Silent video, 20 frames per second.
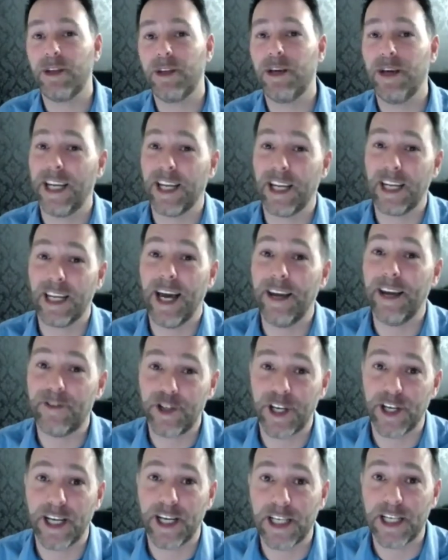It was a kind of
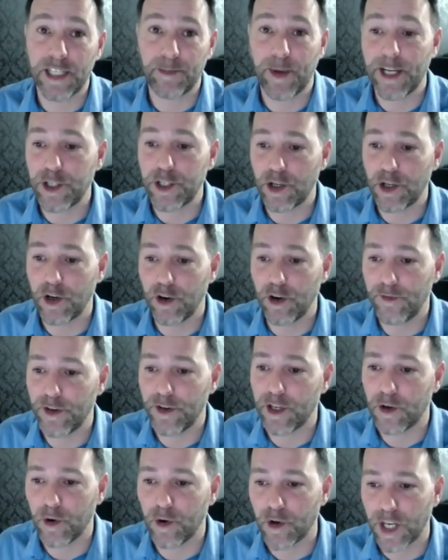live training special
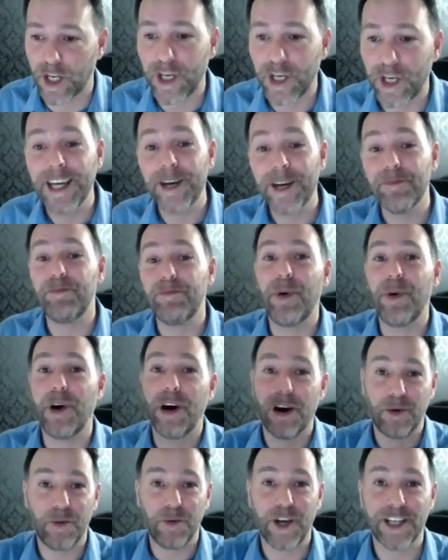offer only,
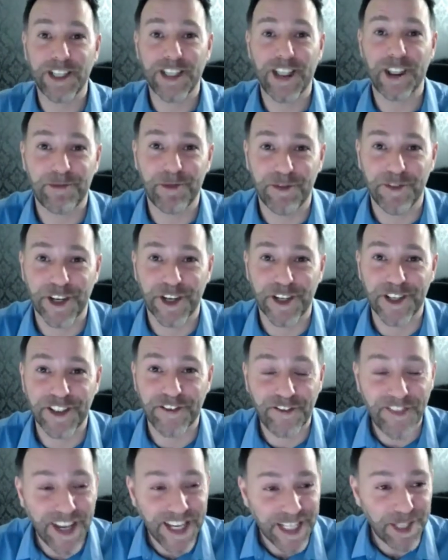but we had to come over
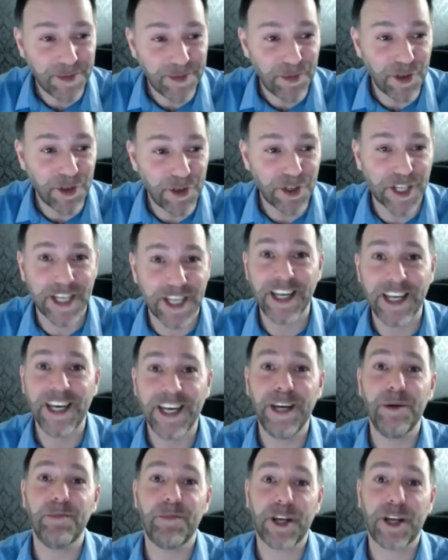onto Facebook
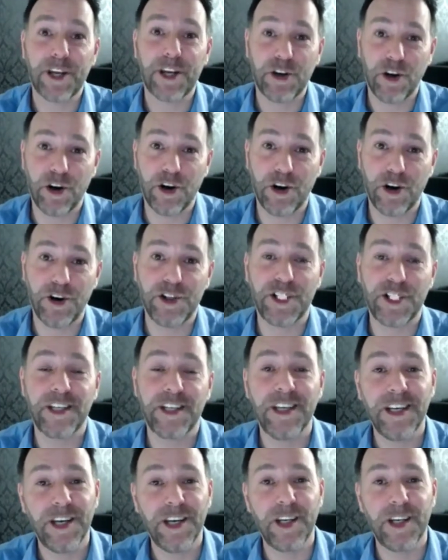
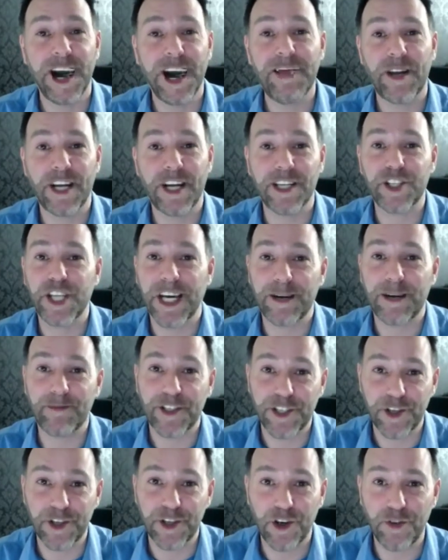because Webinar Jam,
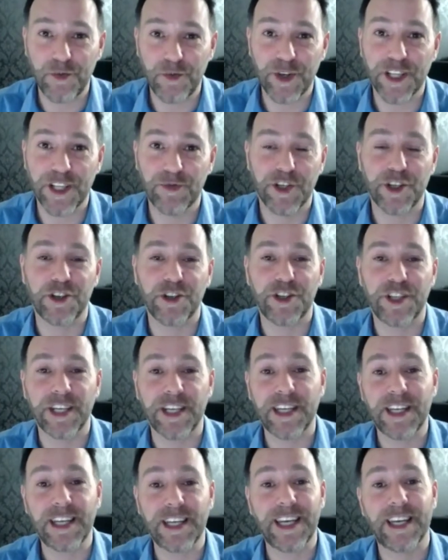the software they were
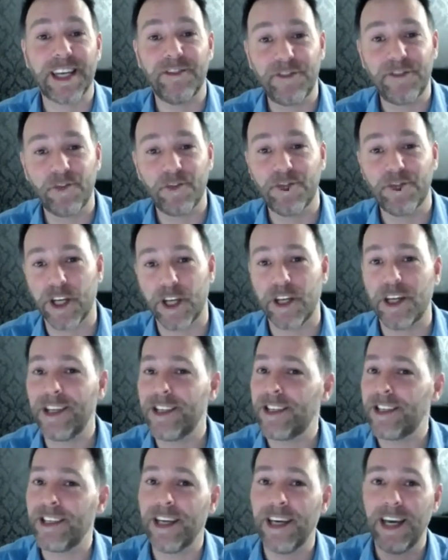using, kind of froze on
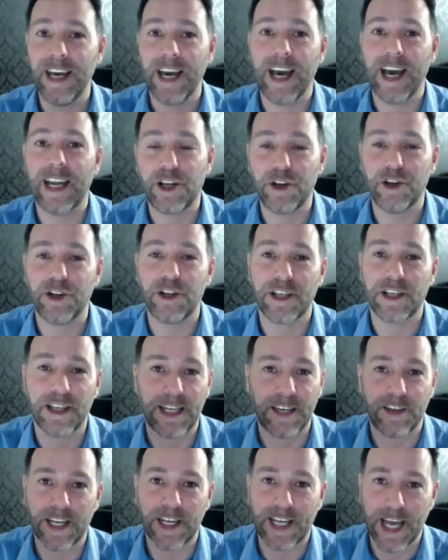us, and I
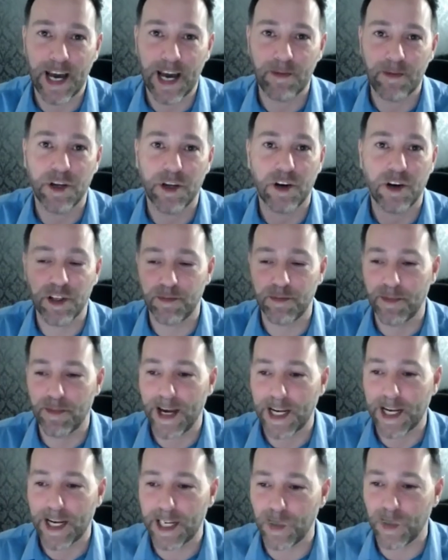couldn't get the camera or the
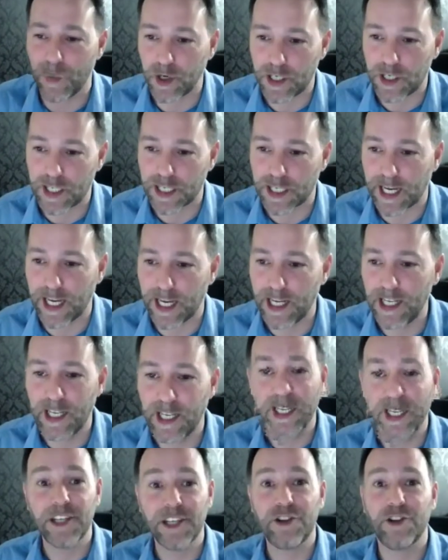mic to work again.
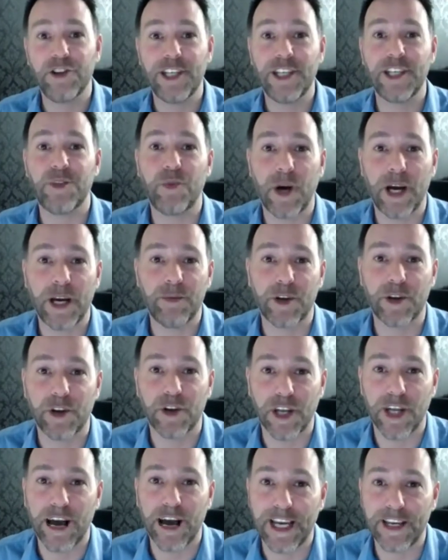So this is why
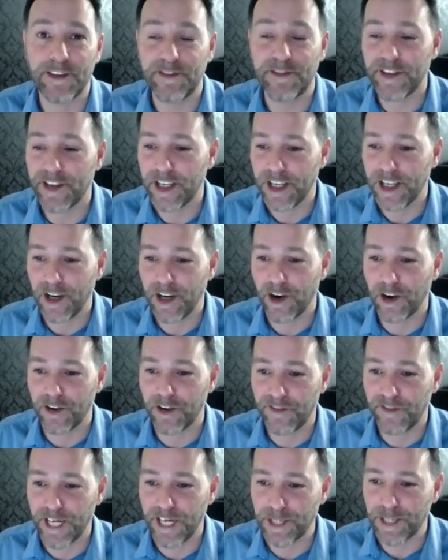we're on live
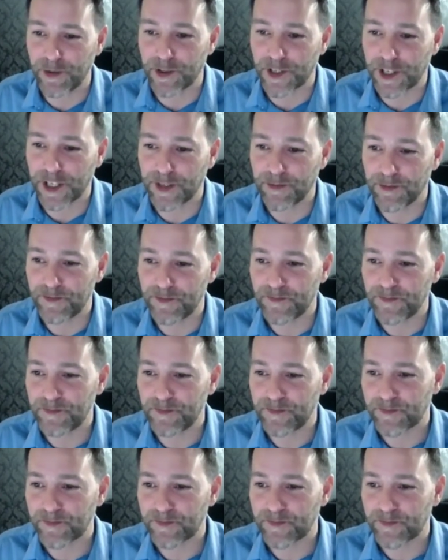on Facebook.